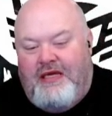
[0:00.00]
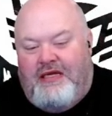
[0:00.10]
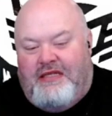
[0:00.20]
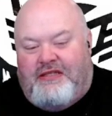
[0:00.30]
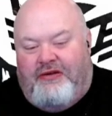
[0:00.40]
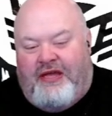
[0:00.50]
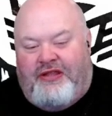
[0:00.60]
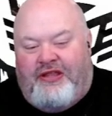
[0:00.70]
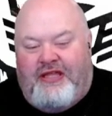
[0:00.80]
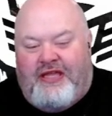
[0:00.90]
So I
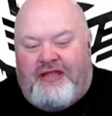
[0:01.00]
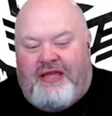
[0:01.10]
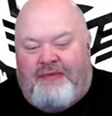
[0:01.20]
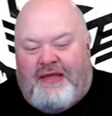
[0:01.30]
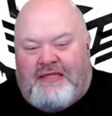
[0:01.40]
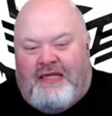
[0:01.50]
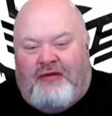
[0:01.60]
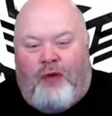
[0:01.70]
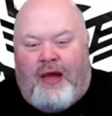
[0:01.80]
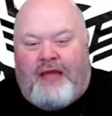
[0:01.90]
think that they basically
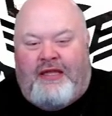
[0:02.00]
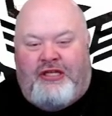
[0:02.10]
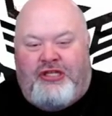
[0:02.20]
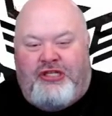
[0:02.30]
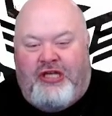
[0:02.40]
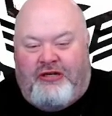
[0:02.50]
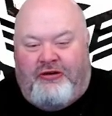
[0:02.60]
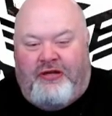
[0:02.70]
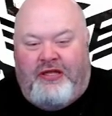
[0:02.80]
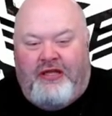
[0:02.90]
quietly
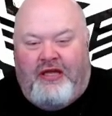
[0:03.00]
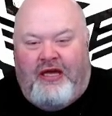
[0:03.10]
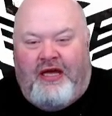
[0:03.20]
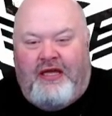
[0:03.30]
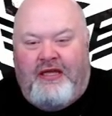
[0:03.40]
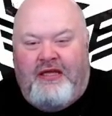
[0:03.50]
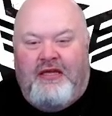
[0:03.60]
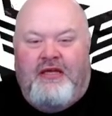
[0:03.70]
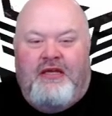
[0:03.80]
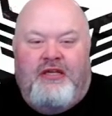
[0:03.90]
shuttered uh,
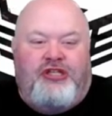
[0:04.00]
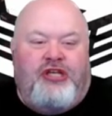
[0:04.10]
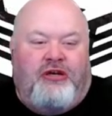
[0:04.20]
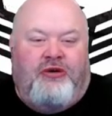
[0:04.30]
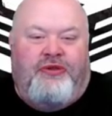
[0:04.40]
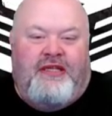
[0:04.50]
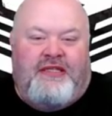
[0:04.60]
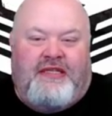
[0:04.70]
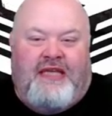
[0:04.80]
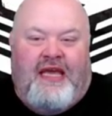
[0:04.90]
shuttered
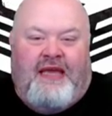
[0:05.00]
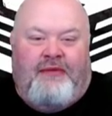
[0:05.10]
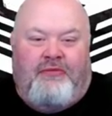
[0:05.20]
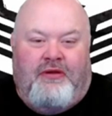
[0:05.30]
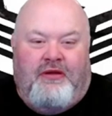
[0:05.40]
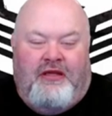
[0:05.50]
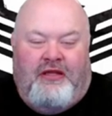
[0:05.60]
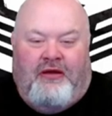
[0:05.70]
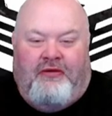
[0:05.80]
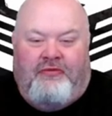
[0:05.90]
this game.
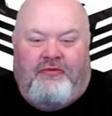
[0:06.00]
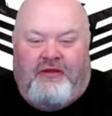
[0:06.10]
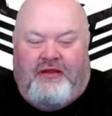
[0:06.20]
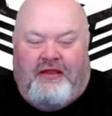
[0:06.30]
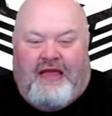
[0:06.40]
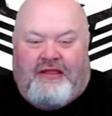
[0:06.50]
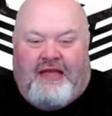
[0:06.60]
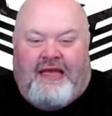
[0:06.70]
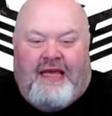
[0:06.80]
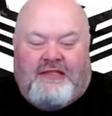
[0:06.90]
You know that they
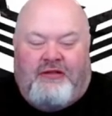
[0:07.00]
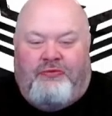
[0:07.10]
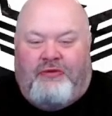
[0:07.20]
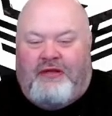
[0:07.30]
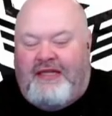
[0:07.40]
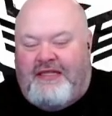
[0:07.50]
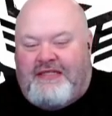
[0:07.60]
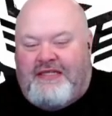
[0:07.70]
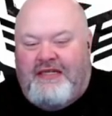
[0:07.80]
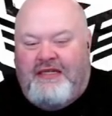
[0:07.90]
canceled the
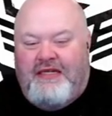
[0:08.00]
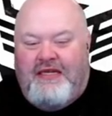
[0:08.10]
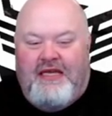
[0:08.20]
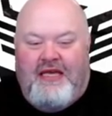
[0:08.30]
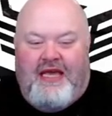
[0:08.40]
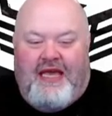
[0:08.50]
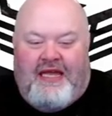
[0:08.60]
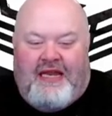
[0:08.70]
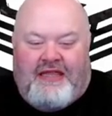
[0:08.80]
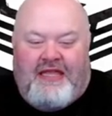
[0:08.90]
release,
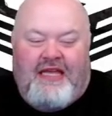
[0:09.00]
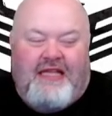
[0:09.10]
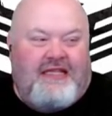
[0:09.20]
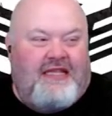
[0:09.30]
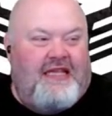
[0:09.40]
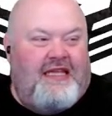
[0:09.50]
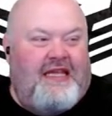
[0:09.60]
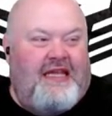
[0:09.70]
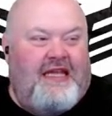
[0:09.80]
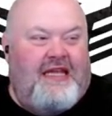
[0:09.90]
and I think it
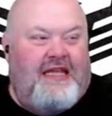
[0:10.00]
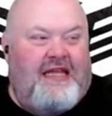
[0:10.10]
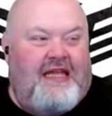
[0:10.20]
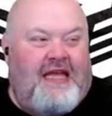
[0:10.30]
I